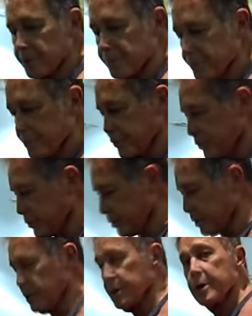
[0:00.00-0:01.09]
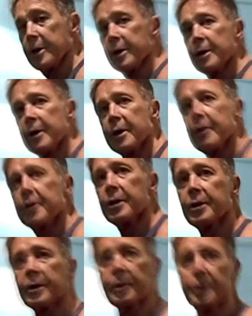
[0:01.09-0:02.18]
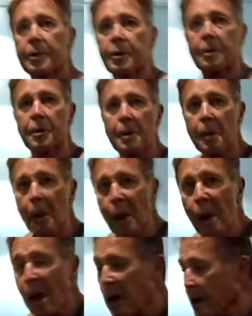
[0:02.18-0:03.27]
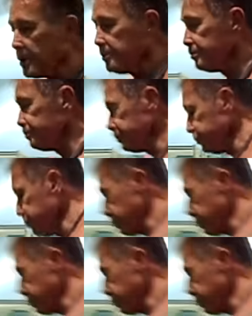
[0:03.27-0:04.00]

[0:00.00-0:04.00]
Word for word: The what these guys have done with this gym in a short period of time is really amazing.